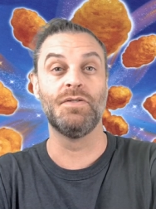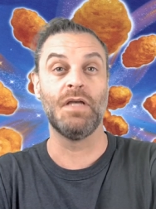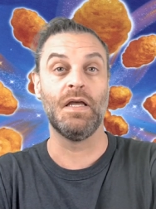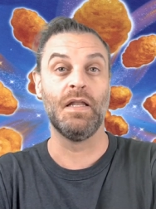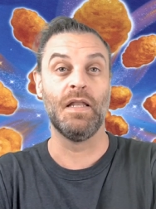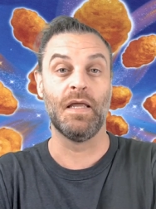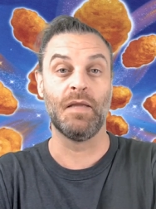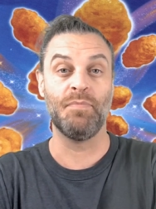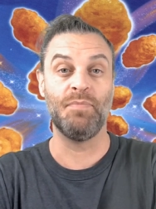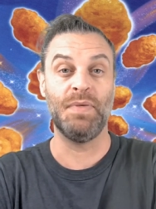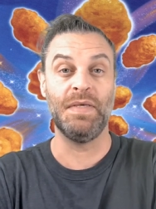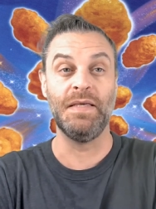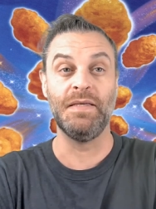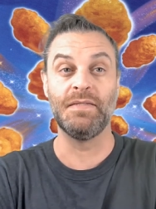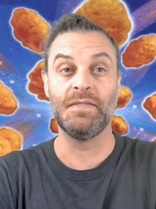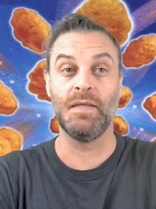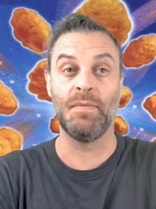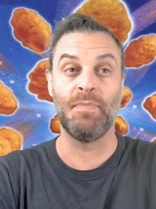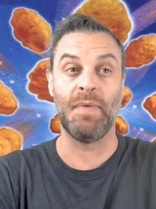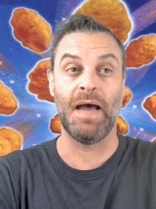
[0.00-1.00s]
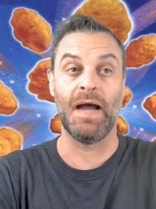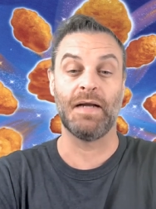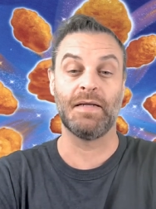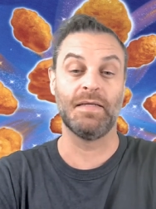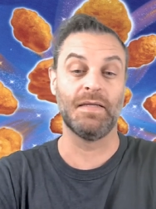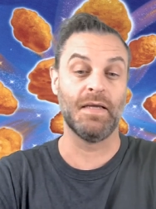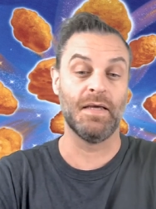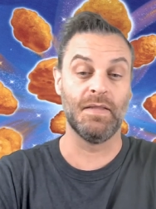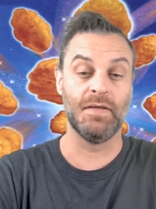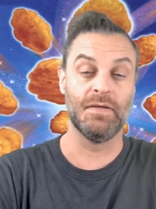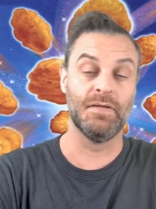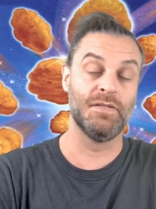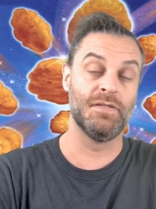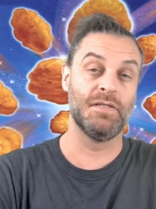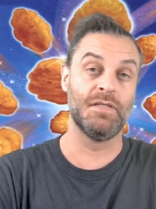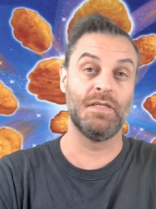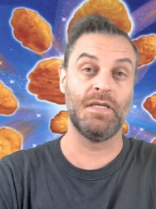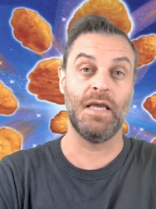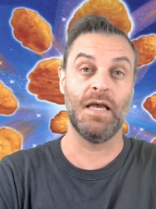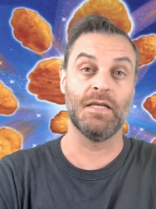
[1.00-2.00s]
and like piece it back together as
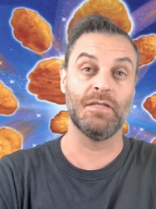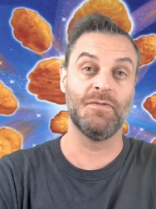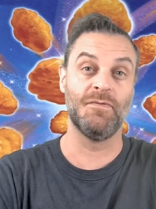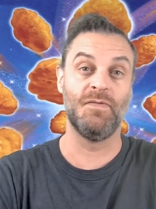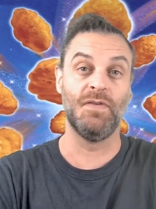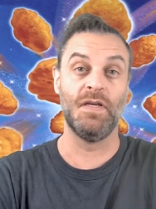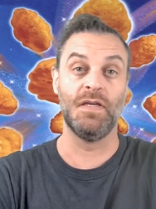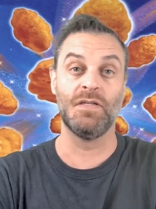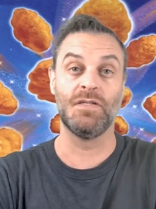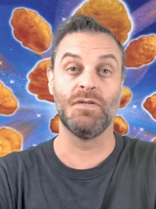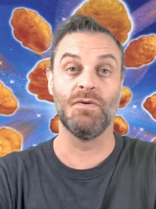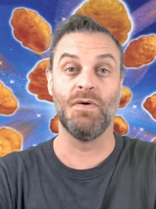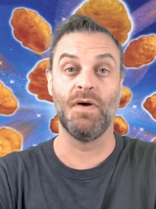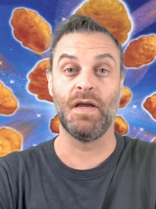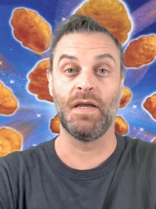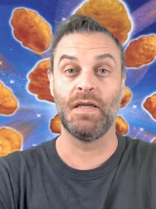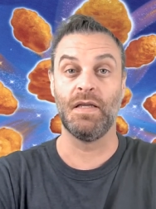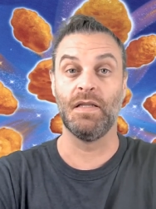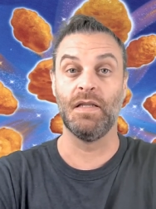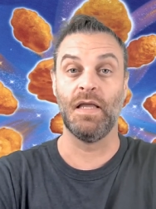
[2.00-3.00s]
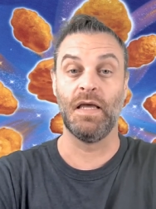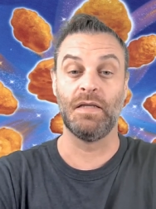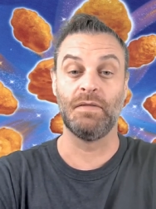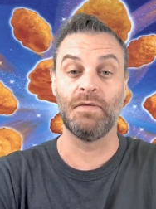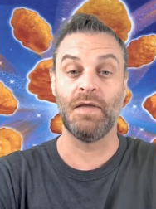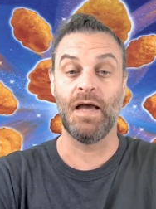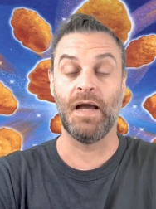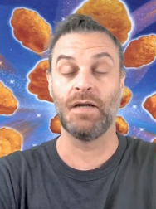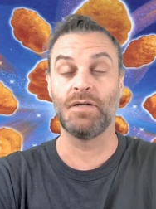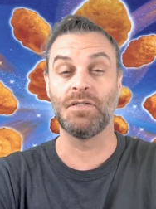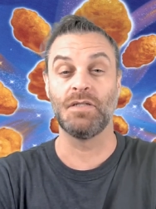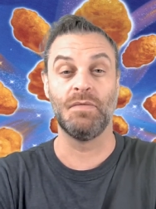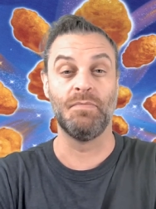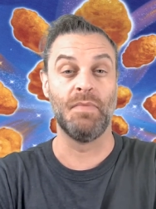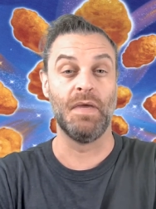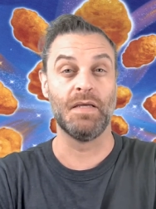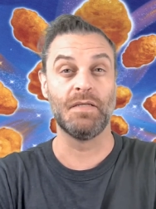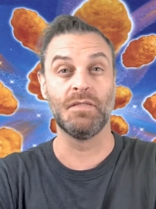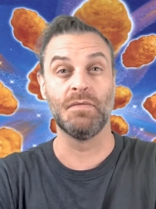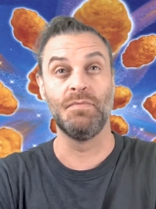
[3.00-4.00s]
CSV so I can like actually
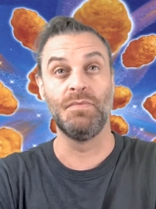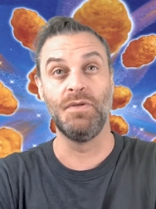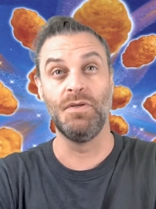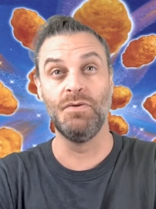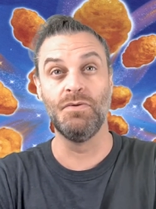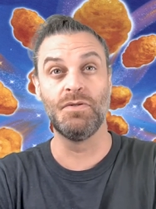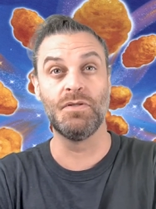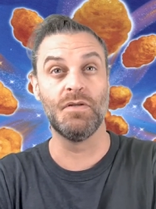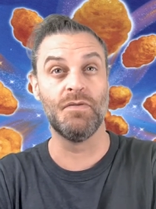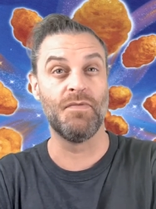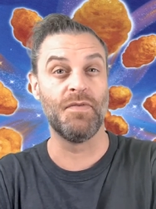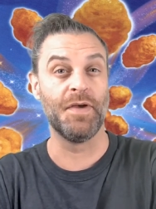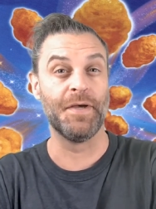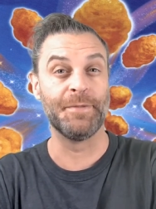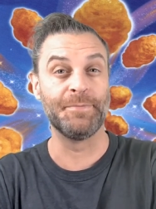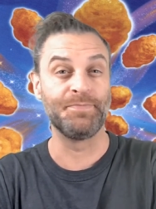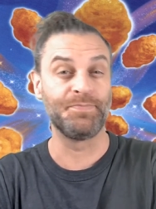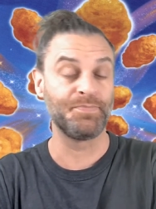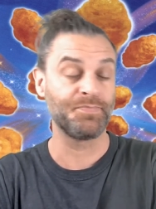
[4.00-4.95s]
make some use of it.